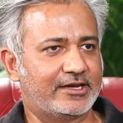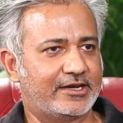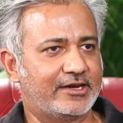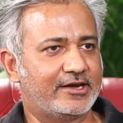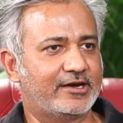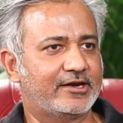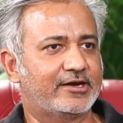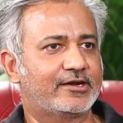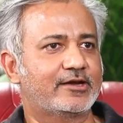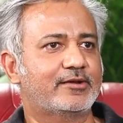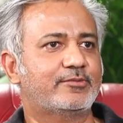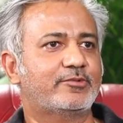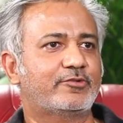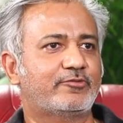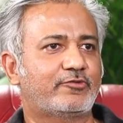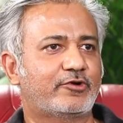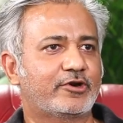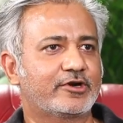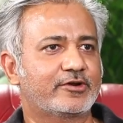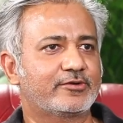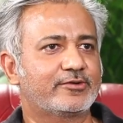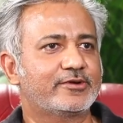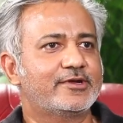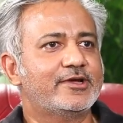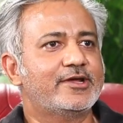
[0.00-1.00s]
clean it up or
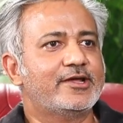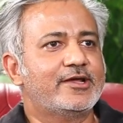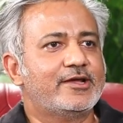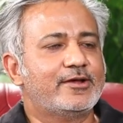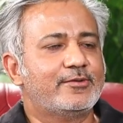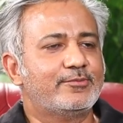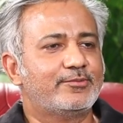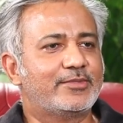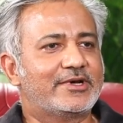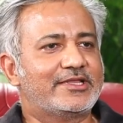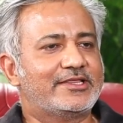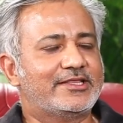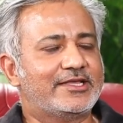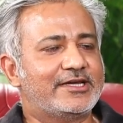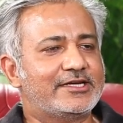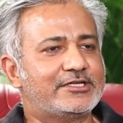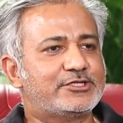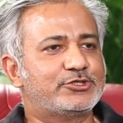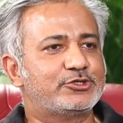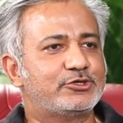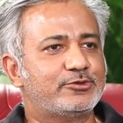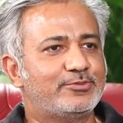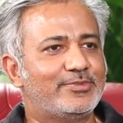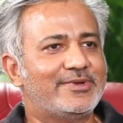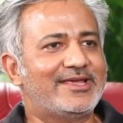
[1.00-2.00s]
whatever. But they
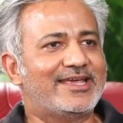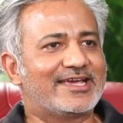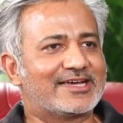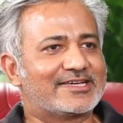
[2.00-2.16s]
should be